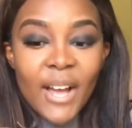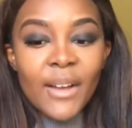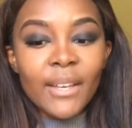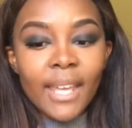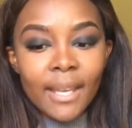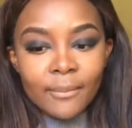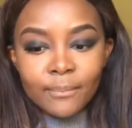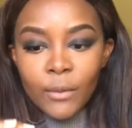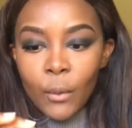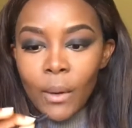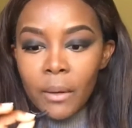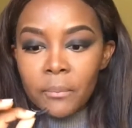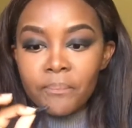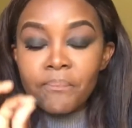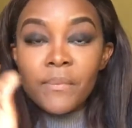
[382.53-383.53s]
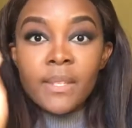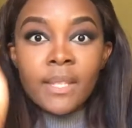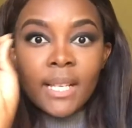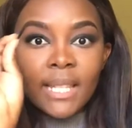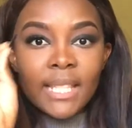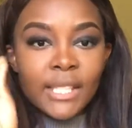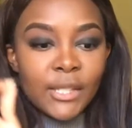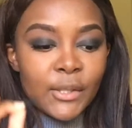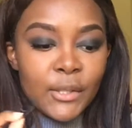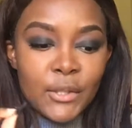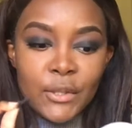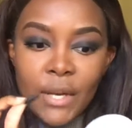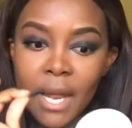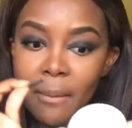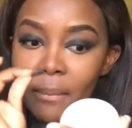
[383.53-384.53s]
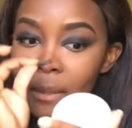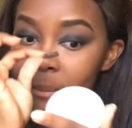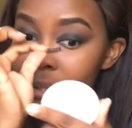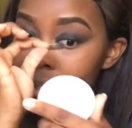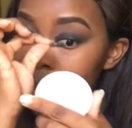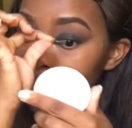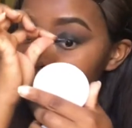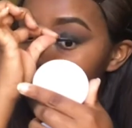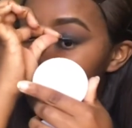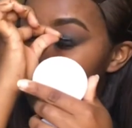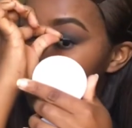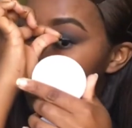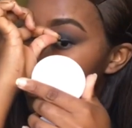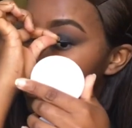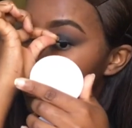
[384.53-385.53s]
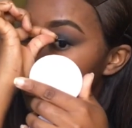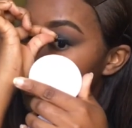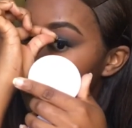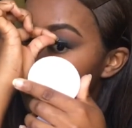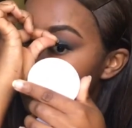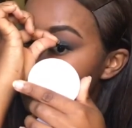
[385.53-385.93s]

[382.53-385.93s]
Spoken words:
Okay, well, this is gonna dry up. Let me do the things.